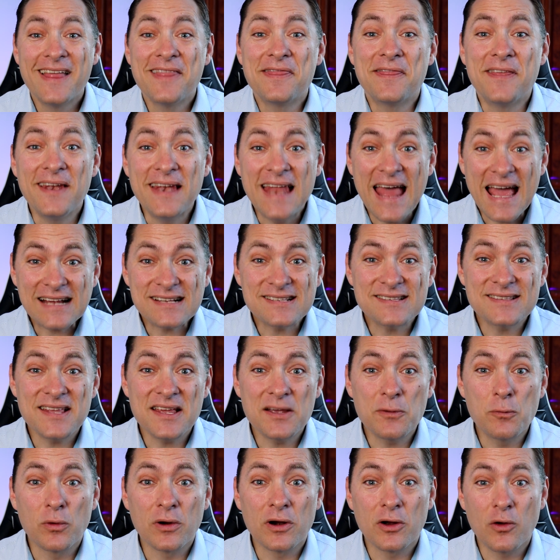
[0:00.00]
The next
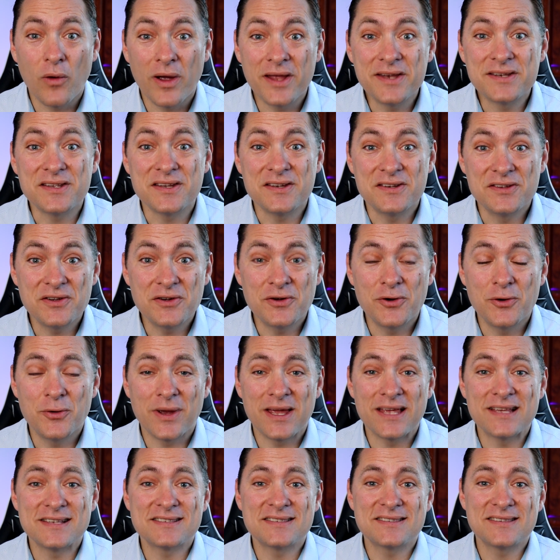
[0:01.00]
thing we're going to do
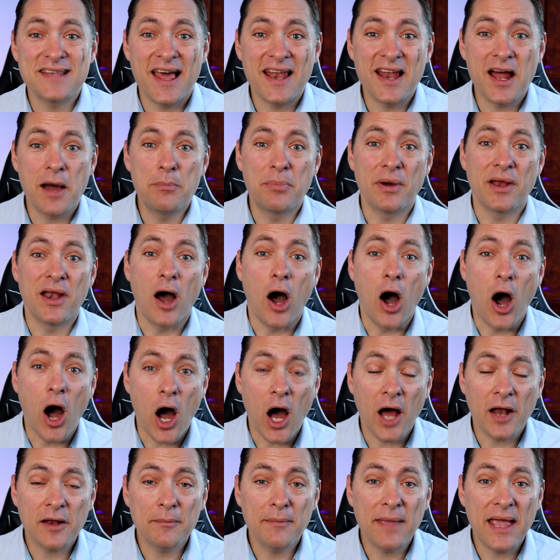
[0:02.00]
is set up an
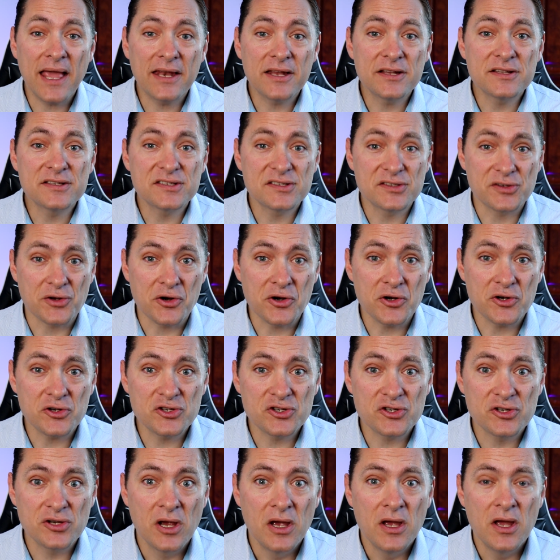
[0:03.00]
automated
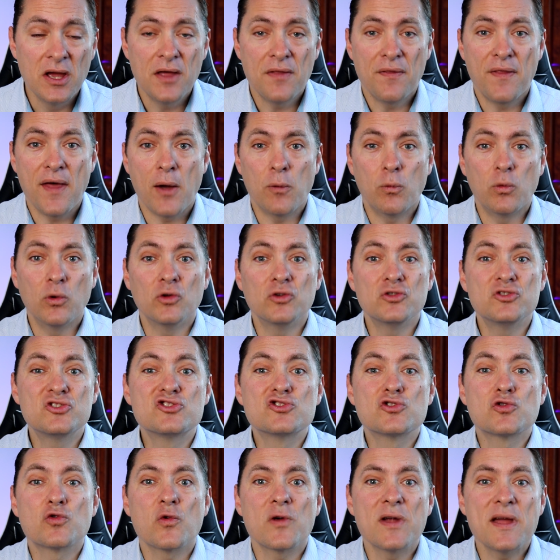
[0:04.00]
search that will
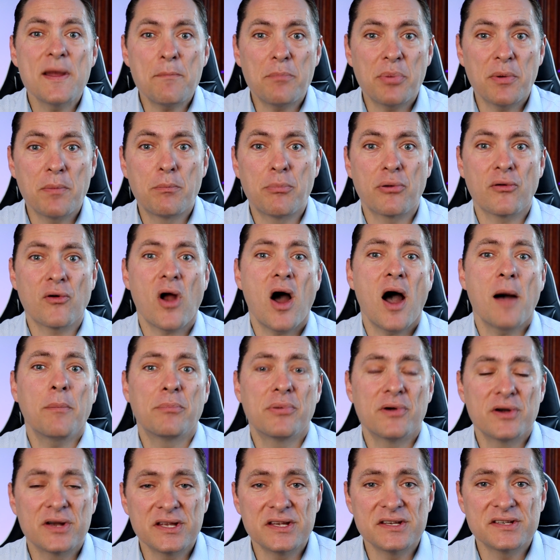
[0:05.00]
drip
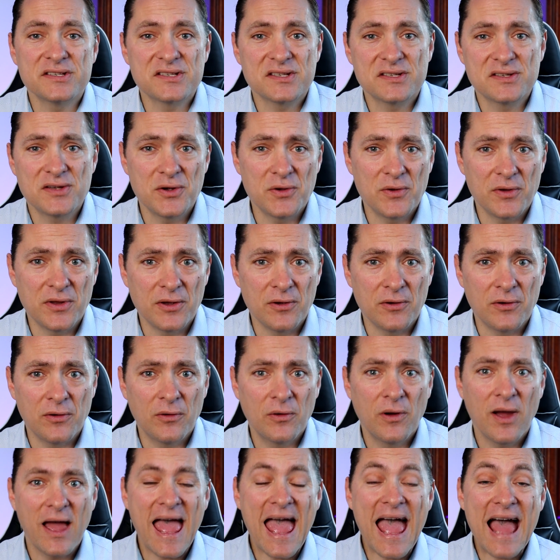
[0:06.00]
properties to
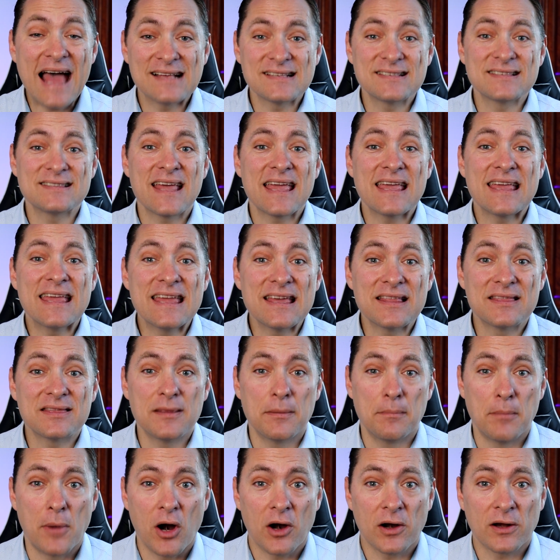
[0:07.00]
you as they hit
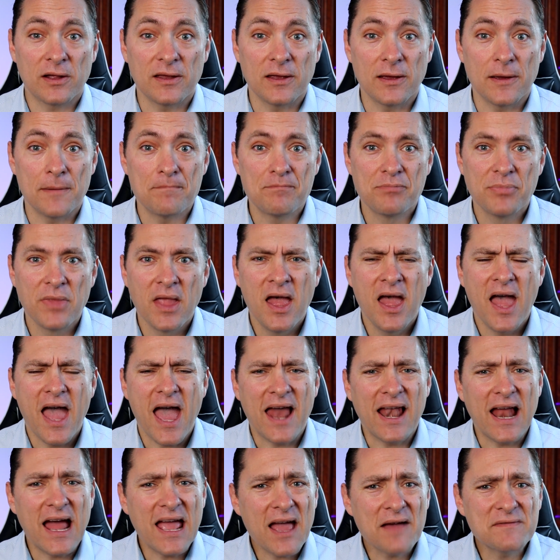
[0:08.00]
the market.
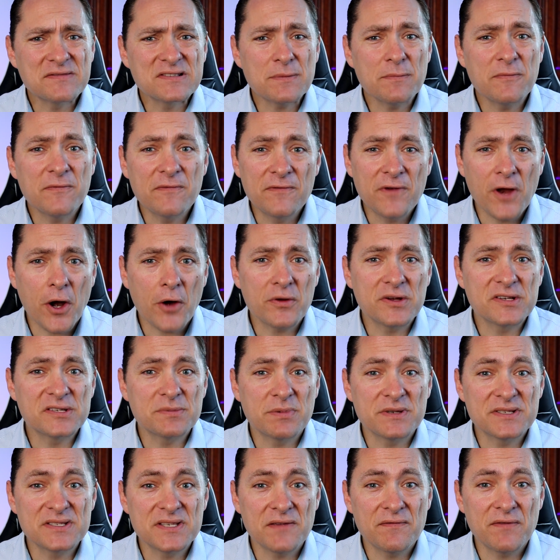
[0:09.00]
And I have some very
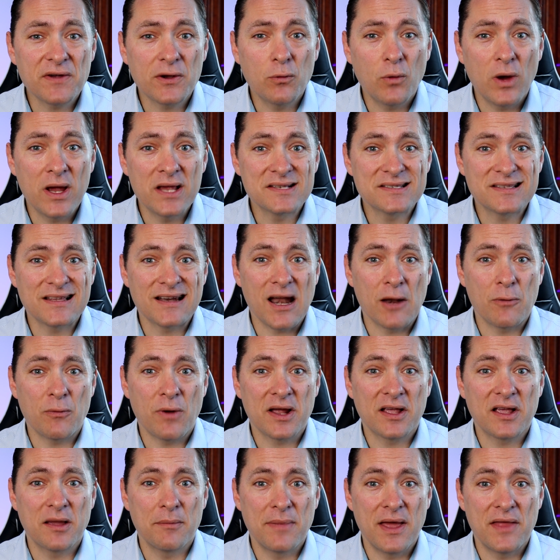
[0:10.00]
specific ways that I
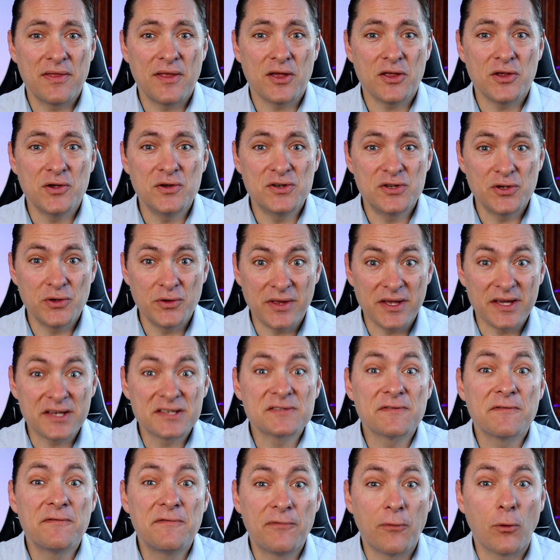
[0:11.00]
recommend that you do
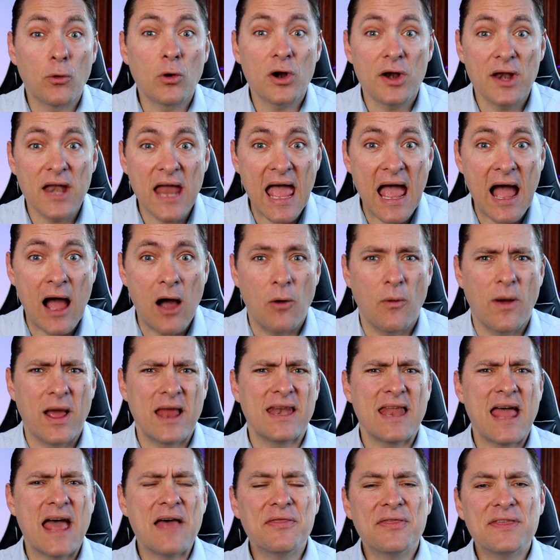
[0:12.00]
this for now.
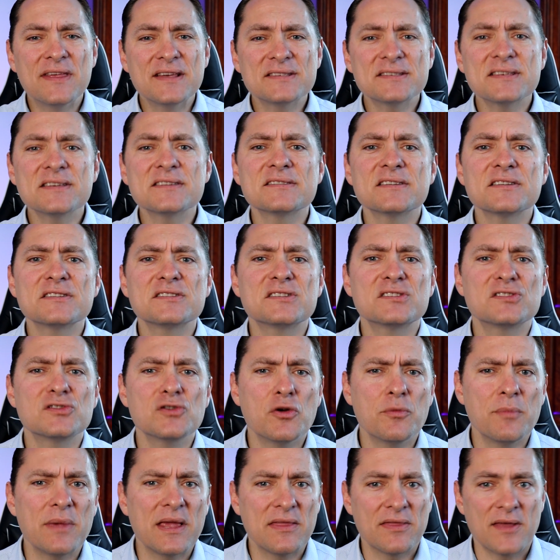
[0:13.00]
And this is
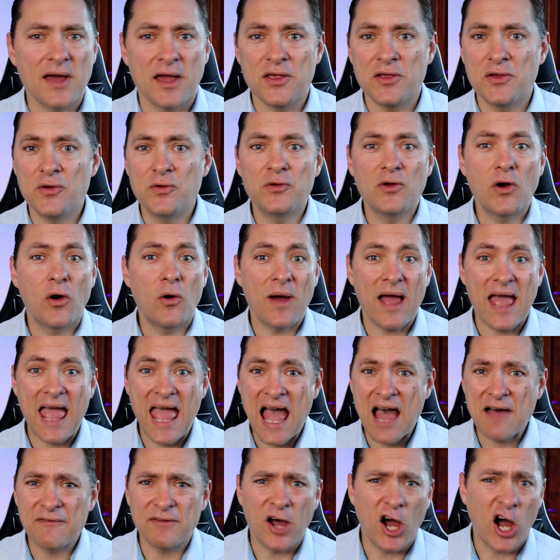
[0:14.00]
assuming that you don't
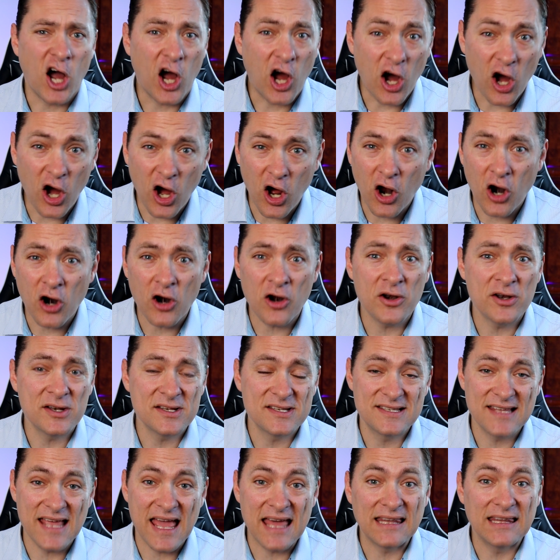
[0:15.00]
have a
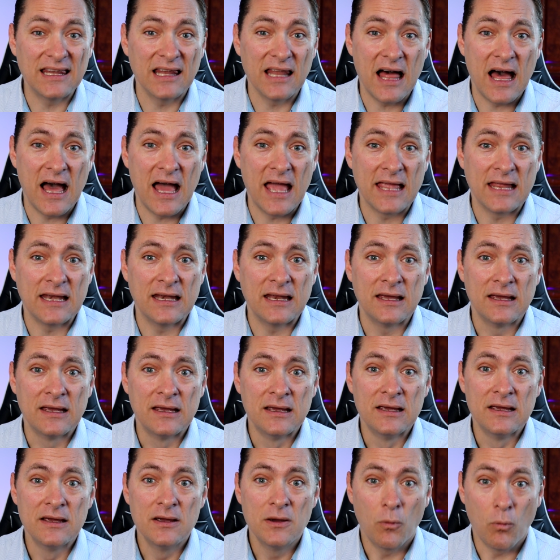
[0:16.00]
hard deadline
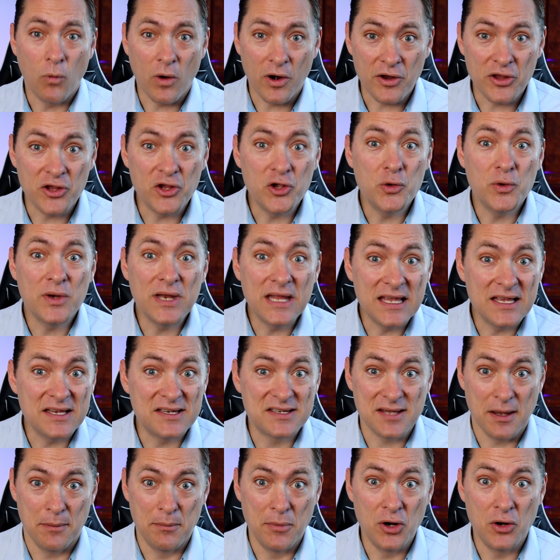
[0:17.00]
where you need
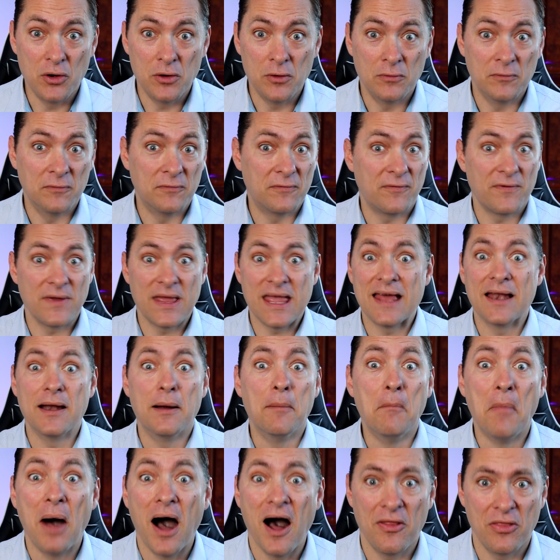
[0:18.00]
to move in a
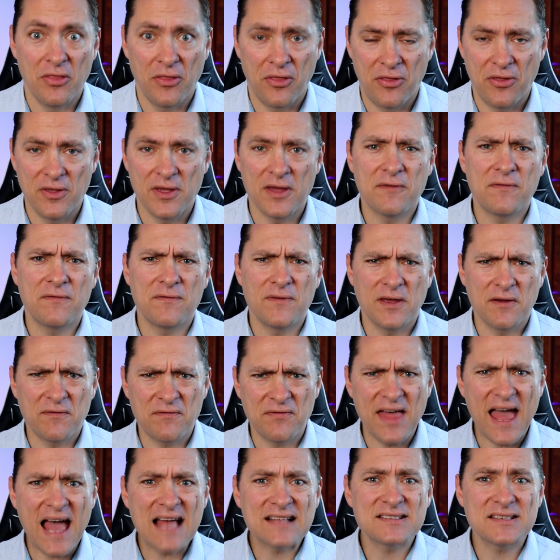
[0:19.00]
month. If
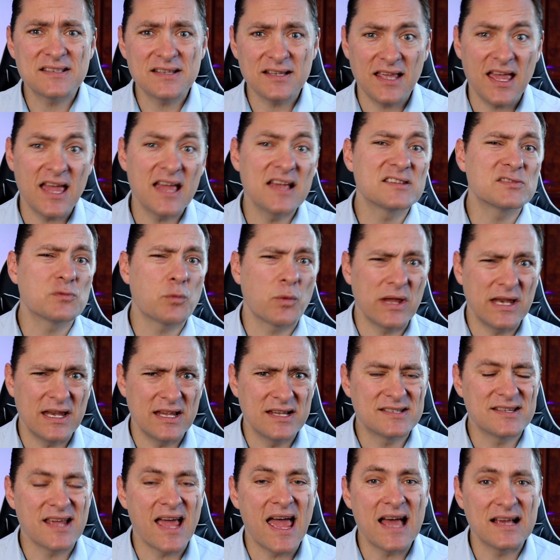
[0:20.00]
that's the case, we
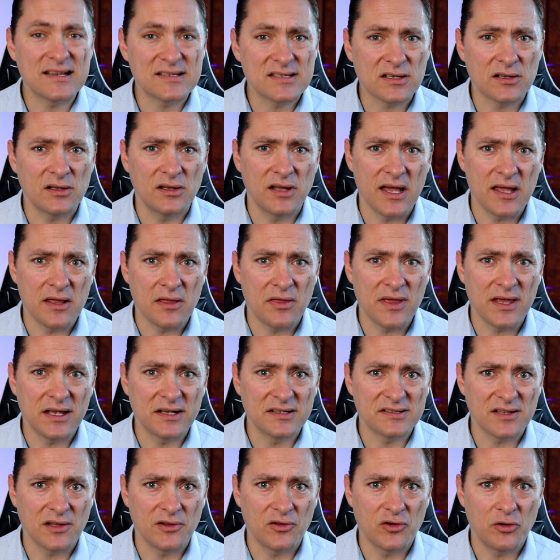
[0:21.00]
need to escalate
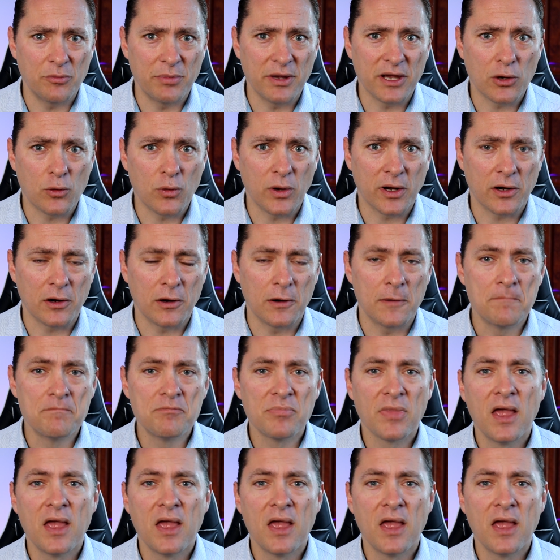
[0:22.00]
things a little bit quicker.